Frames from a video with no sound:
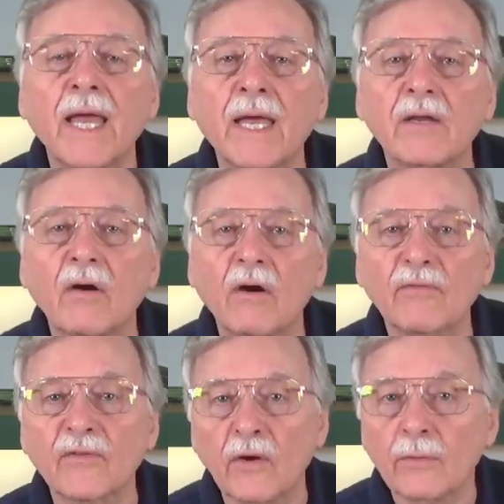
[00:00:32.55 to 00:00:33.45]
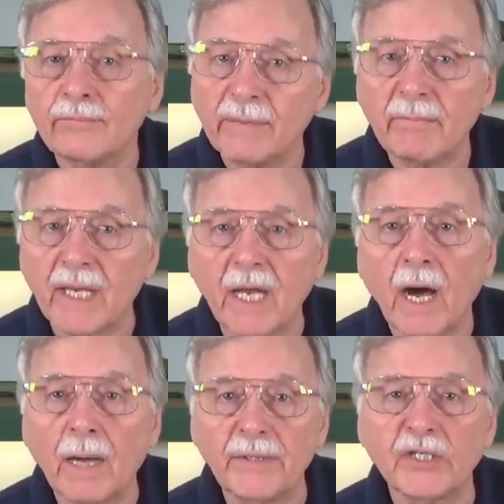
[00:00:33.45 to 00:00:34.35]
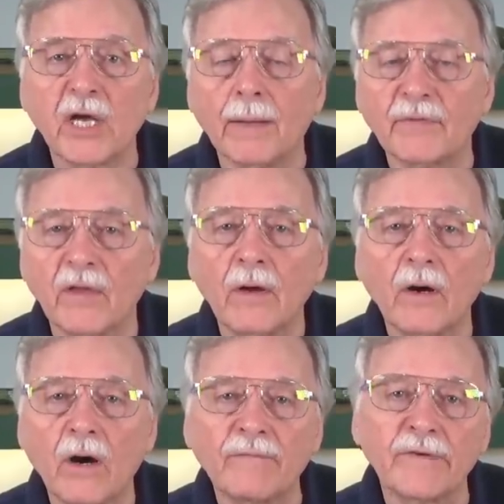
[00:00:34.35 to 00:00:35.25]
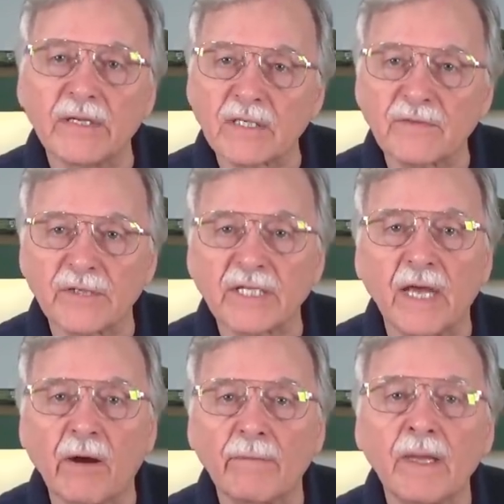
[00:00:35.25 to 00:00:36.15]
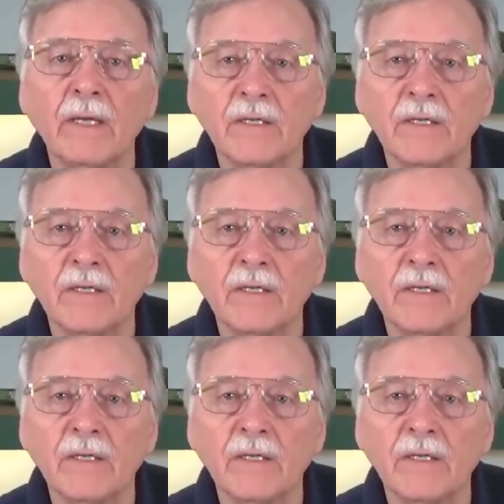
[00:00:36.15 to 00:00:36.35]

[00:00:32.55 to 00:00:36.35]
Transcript: and also many hobby shops offer this for sale.